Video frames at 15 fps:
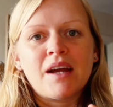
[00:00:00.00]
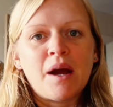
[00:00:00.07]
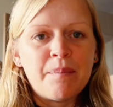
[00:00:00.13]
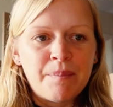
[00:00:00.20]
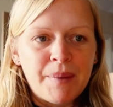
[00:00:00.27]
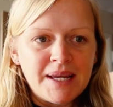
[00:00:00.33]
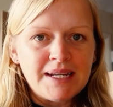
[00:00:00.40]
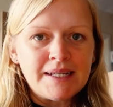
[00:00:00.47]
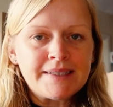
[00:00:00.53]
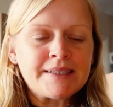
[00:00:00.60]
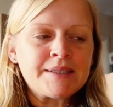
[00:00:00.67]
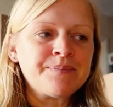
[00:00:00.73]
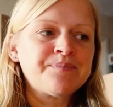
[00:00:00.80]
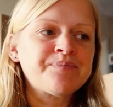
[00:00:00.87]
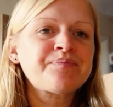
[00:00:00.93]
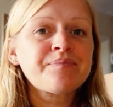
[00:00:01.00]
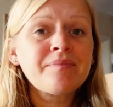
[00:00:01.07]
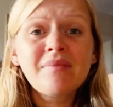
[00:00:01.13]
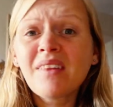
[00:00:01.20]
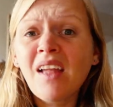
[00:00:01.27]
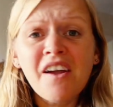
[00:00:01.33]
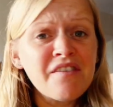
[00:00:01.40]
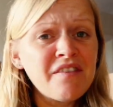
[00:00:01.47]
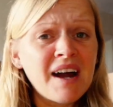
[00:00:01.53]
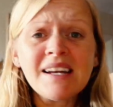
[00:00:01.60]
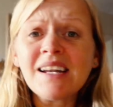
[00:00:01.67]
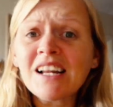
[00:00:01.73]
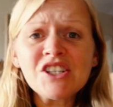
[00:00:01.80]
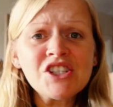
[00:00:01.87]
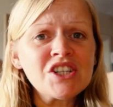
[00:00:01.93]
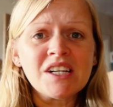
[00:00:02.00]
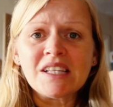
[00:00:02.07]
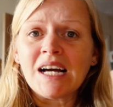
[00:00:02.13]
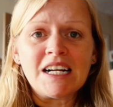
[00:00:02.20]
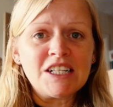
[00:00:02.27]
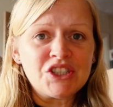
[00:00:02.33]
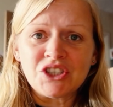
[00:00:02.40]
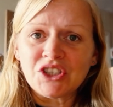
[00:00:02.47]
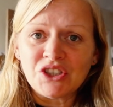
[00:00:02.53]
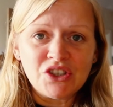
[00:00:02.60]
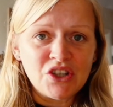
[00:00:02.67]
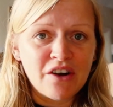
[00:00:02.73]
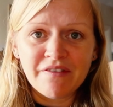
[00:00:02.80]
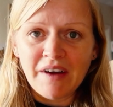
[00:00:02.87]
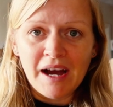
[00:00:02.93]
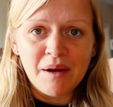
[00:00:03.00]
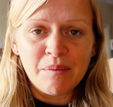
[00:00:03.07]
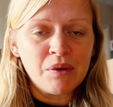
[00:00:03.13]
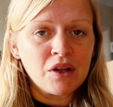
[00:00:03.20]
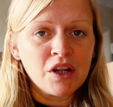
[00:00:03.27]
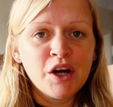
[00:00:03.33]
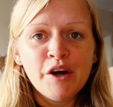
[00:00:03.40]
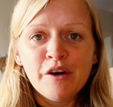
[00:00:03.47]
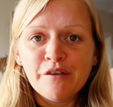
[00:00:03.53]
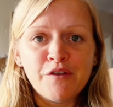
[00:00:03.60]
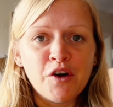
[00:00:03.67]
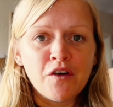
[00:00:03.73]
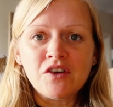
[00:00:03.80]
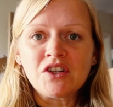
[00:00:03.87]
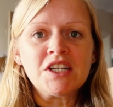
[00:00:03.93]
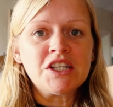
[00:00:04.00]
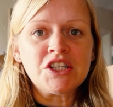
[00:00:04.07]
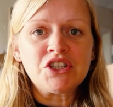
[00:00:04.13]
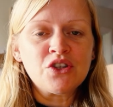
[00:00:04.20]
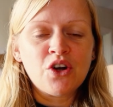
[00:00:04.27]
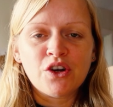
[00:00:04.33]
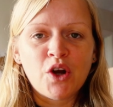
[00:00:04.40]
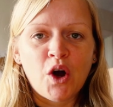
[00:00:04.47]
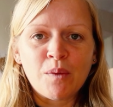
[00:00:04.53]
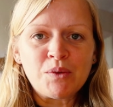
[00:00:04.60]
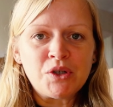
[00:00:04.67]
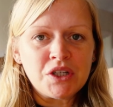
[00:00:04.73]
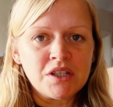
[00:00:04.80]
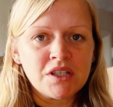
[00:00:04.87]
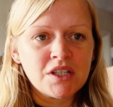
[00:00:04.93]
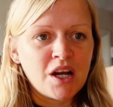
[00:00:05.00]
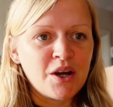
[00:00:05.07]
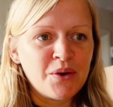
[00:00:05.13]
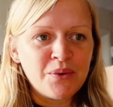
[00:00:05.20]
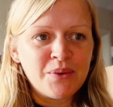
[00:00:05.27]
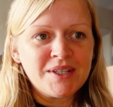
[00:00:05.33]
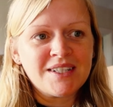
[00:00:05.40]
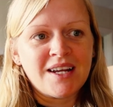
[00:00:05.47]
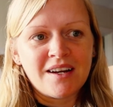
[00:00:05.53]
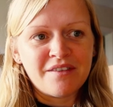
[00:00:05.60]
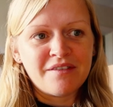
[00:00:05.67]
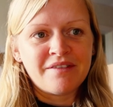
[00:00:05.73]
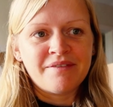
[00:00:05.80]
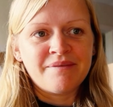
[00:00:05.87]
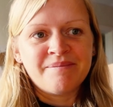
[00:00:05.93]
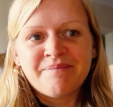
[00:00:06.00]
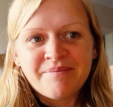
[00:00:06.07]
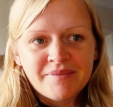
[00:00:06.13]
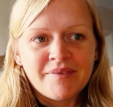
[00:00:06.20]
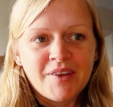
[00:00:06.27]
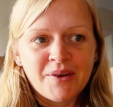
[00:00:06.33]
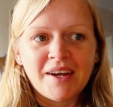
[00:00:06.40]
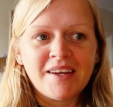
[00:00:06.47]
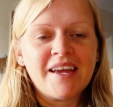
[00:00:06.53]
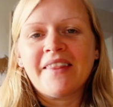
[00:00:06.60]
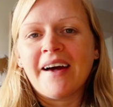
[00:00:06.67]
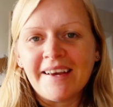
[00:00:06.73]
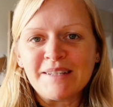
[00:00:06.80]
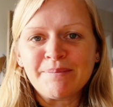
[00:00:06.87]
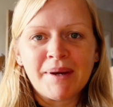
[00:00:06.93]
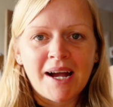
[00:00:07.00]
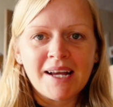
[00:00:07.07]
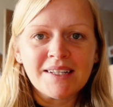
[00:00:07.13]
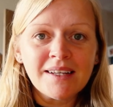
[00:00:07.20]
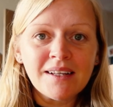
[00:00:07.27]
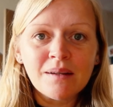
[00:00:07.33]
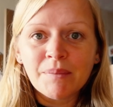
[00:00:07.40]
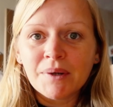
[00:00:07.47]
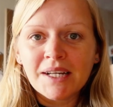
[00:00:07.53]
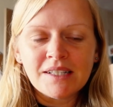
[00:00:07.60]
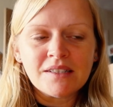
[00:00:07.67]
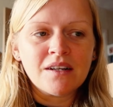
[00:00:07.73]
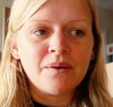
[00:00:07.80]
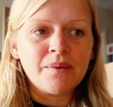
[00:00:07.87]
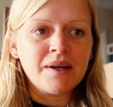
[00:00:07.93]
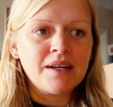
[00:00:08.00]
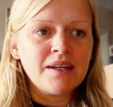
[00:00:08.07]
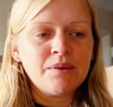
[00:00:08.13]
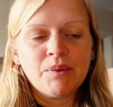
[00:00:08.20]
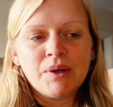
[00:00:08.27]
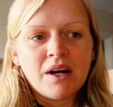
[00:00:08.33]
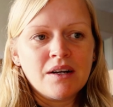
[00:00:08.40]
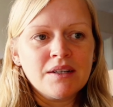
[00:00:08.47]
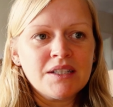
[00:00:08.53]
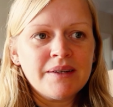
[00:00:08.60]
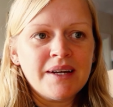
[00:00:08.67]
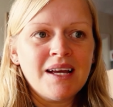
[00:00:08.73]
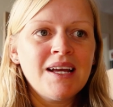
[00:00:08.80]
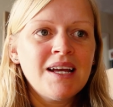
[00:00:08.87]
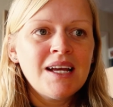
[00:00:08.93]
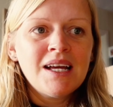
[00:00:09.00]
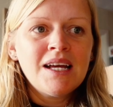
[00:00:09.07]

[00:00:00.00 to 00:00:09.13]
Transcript: like a base financially that is just not viable for it is not an option so it's kind of okay yeah that is my ideal but it's not where it, we can't do it